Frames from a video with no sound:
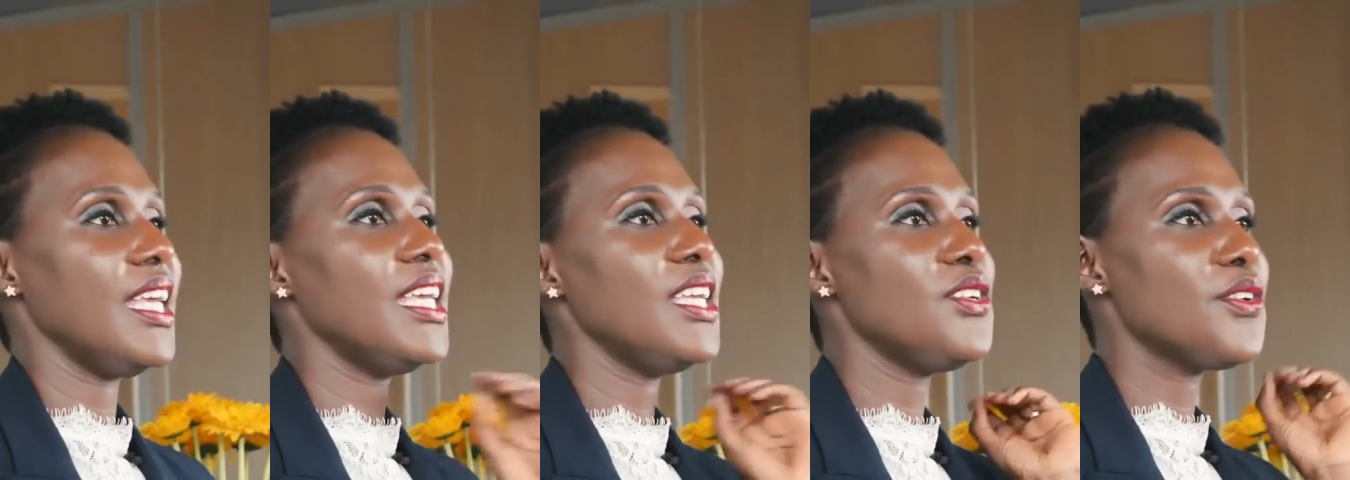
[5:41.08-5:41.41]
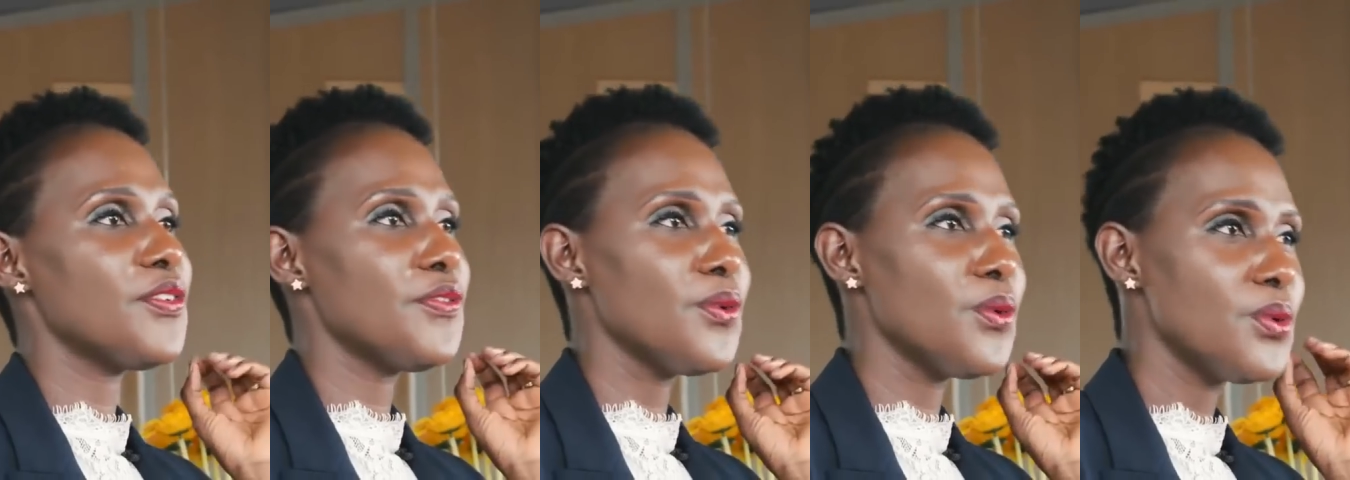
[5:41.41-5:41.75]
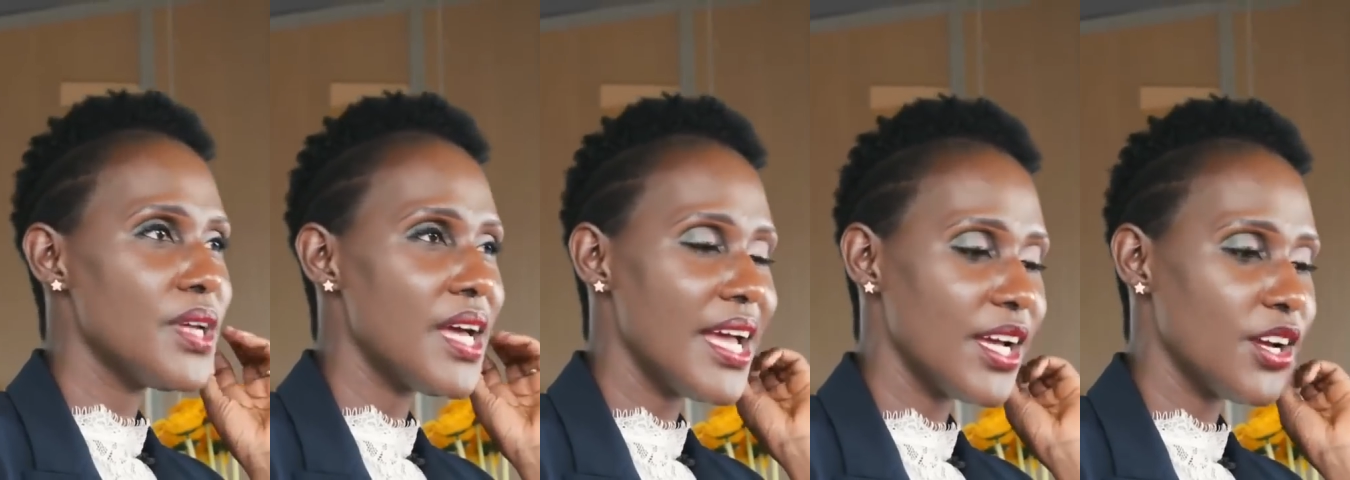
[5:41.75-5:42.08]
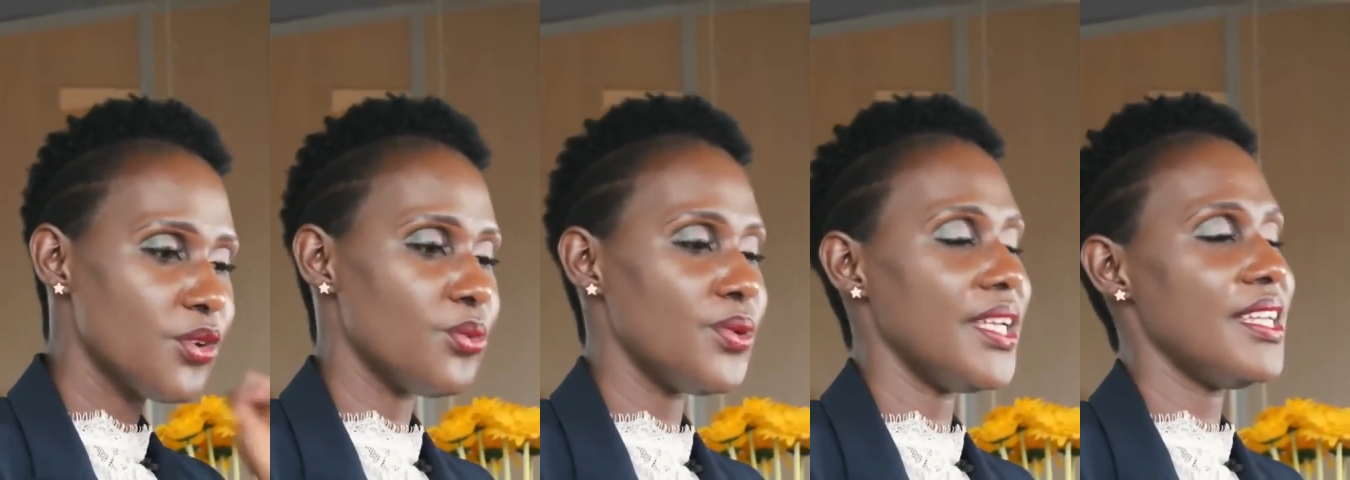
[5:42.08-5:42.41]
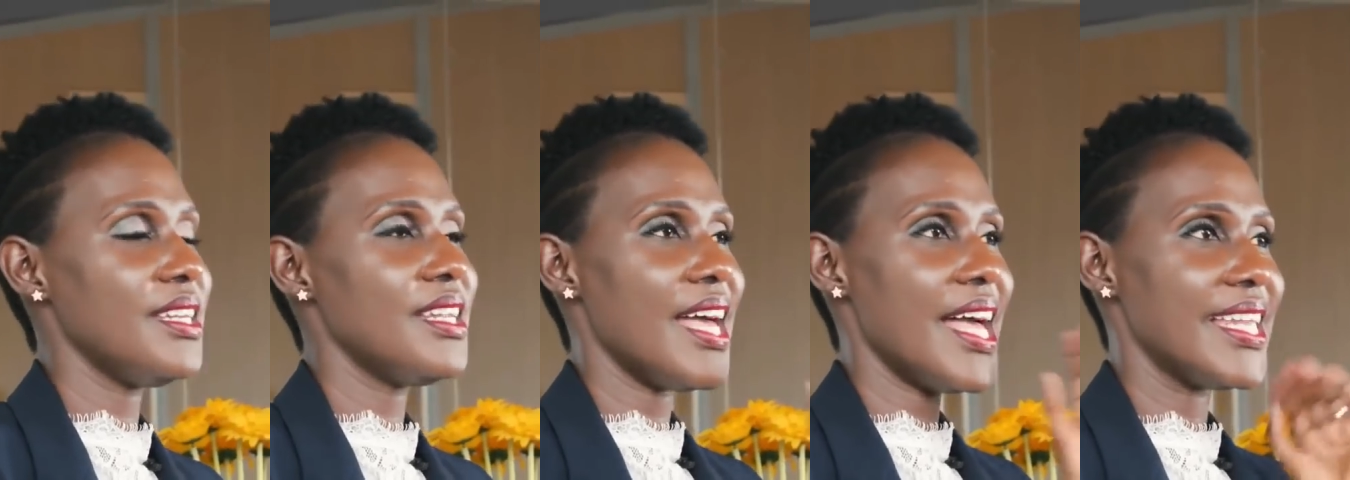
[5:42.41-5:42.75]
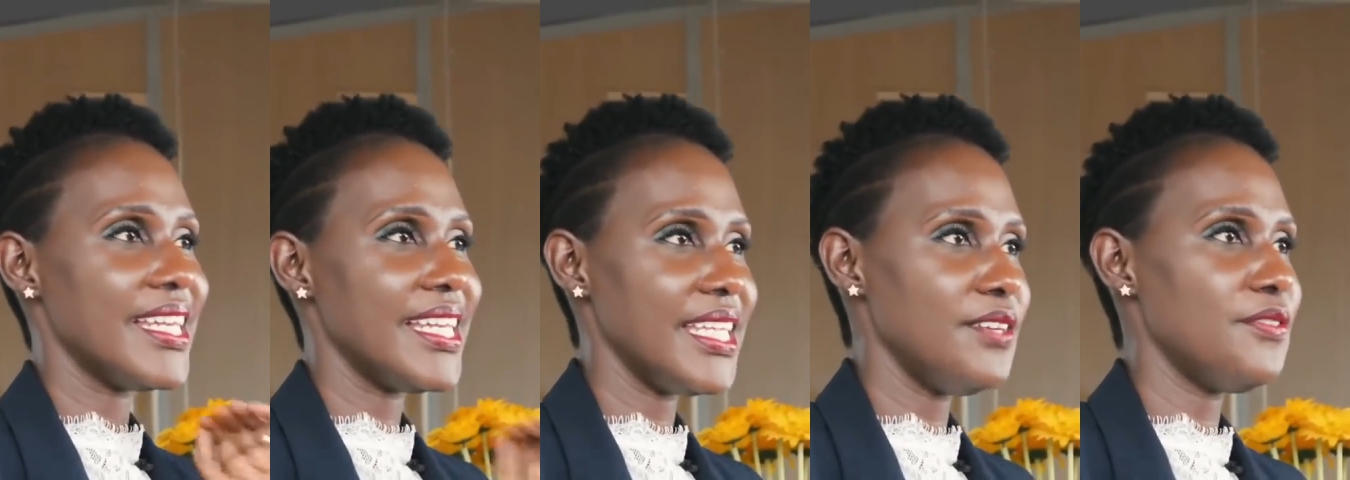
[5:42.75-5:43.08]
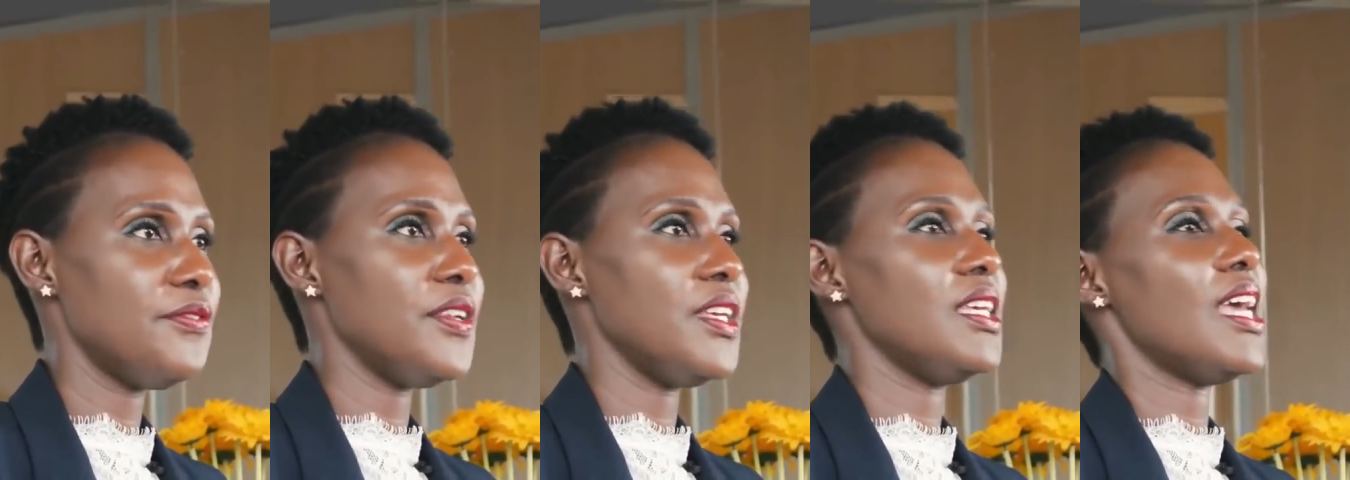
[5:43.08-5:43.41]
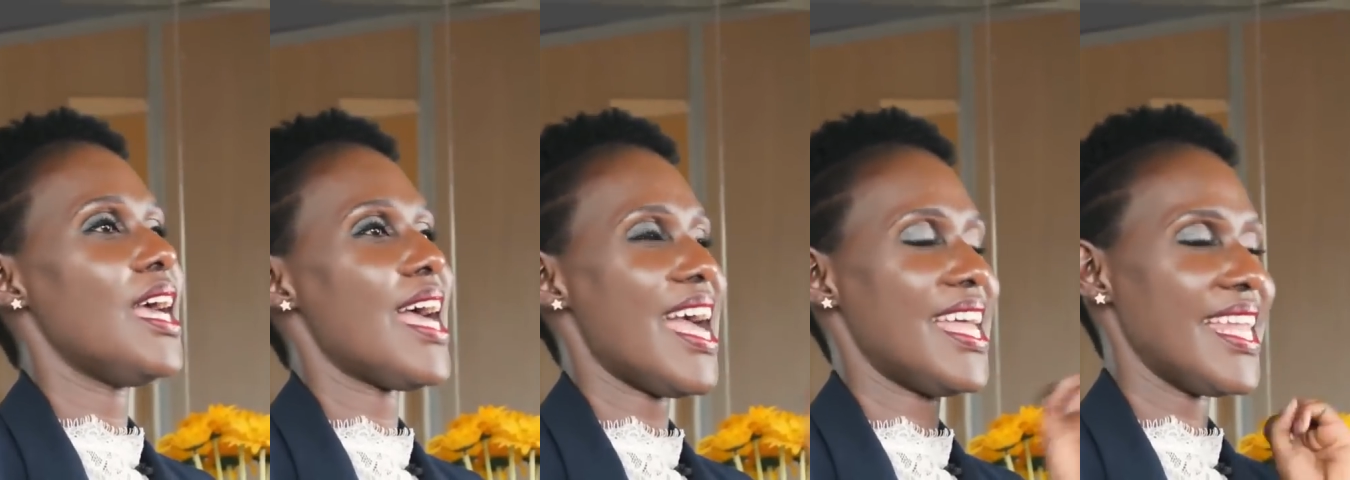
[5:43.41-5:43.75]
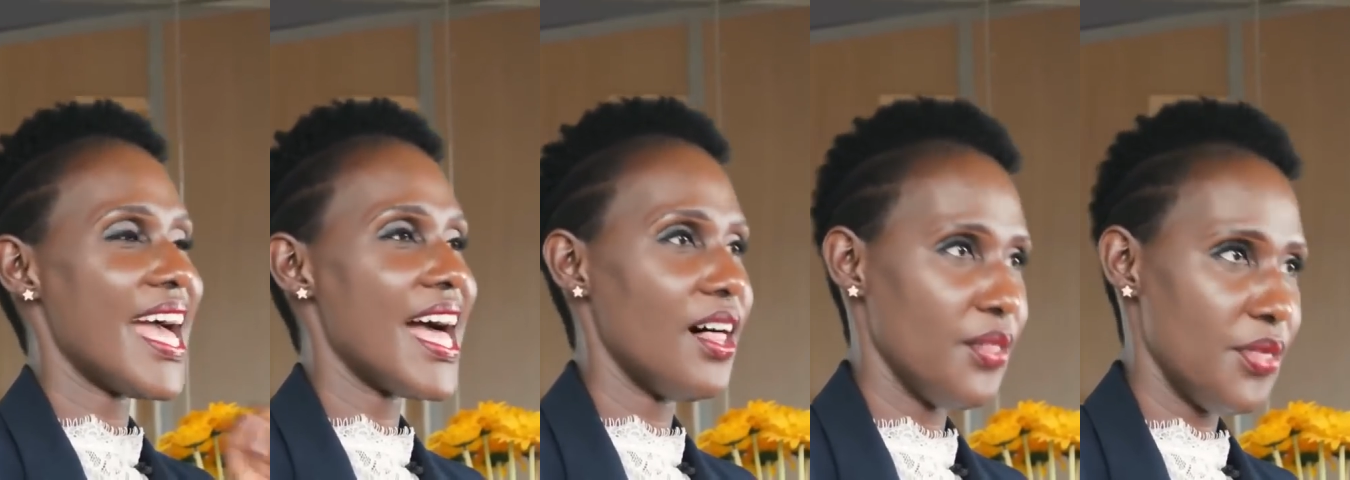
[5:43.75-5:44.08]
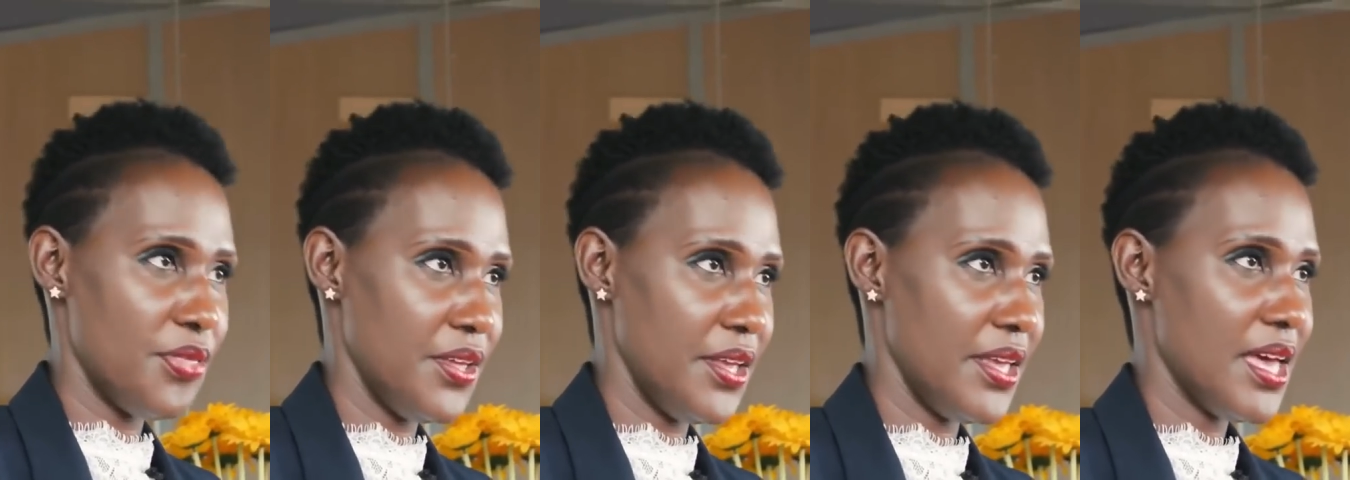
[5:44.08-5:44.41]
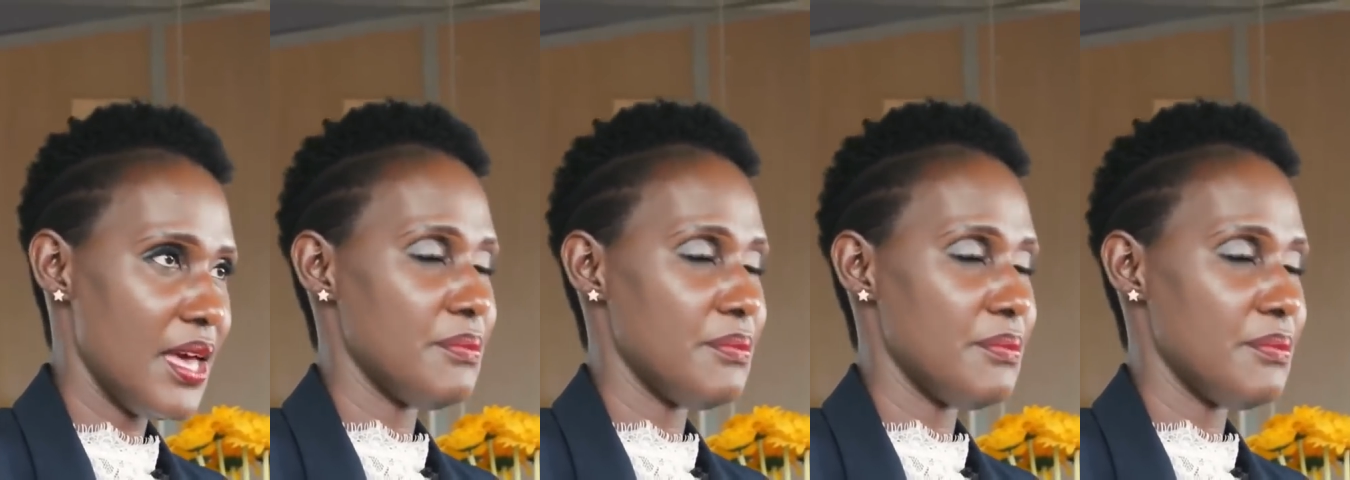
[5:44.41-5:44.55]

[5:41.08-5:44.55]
Eat your food green and leafy and healthy,